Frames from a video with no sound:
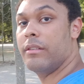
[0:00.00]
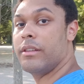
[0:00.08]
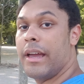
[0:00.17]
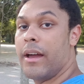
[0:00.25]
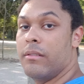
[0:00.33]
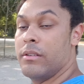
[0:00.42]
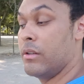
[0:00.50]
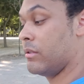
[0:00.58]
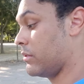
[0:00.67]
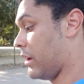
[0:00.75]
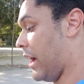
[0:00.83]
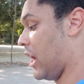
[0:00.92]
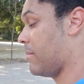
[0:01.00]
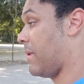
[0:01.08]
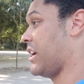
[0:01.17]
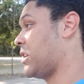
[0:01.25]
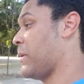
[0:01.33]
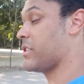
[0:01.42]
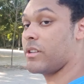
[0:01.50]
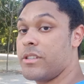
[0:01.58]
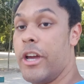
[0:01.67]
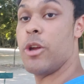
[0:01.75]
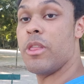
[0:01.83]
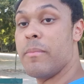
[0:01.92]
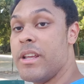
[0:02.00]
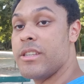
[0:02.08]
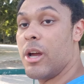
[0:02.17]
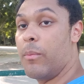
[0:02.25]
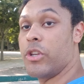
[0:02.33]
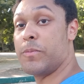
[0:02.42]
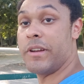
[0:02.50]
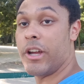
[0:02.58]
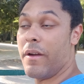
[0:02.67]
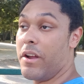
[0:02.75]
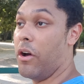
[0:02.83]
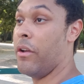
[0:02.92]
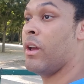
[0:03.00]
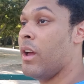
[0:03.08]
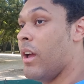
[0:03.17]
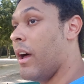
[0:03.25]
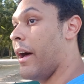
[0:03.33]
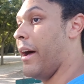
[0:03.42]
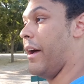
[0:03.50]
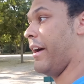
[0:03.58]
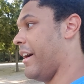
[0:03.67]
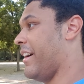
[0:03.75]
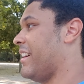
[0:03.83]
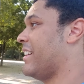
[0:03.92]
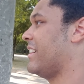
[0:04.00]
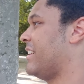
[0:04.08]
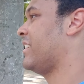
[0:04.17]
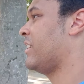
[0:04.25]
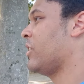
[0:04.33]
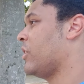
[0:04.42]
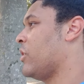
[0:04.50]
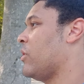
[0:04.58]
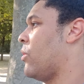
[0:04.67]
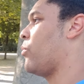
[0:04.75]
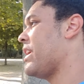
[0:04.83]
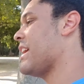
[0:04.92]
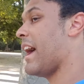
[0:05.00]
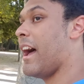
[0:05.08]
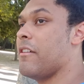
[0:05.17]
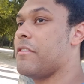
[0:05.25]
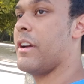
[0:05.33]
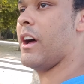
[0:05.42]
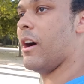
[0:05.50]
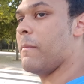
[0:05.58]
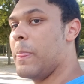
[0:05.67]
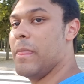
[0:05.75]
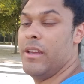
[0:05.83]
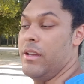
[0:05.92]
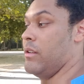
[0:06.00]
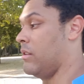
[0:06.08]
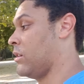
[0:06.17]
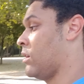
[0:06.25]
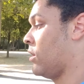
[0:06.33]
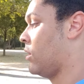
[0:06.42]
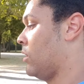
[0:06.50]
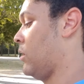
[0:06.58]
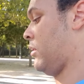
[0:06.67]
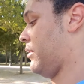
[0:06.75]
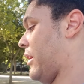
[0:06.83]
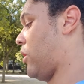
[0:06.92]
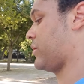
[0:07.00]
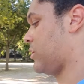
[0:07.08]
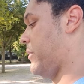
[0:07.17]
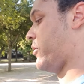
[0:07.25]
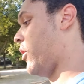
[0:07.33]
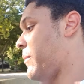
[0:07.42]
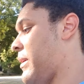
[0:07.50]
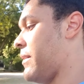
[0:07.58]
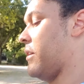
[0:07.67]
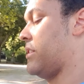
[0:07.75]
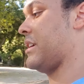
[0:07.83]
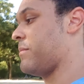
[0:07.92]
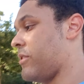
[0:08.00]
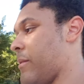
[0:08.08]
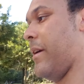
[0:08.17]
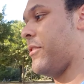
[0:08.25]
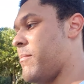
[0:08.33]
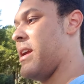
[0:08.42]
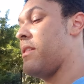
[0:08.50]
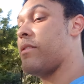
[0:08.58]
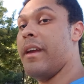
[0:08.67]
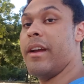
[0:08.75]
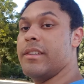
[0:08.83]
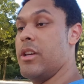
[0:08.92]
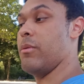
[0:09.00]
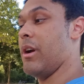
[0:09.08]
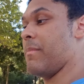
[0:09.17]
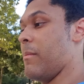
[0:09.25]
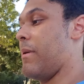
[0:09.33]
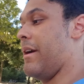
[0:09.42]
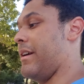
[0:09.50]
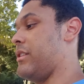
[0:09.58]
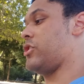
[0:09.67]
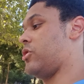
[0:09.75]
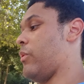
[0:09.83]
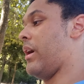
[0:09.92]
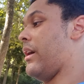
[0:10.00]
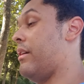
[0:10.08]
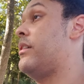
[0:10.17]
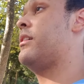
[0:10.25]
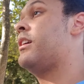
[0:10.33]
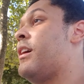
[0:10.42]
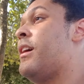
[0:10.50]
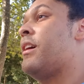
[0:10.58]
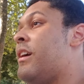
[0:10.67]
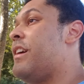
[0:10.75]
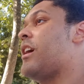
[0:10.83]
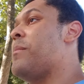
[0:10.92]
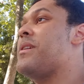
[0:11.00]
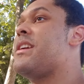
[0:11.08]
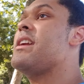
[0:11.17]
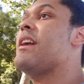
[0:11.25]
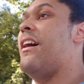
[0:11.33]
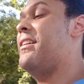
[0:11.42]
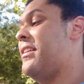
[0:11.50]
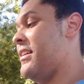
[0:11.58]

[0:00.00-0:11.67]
Yeah. Um, I suppose I'll tell you in the meantime what's been going on. Uh, we have, um, like, obviously we've got. We, the, the, the main thing is that we've been preparing to uh, come here.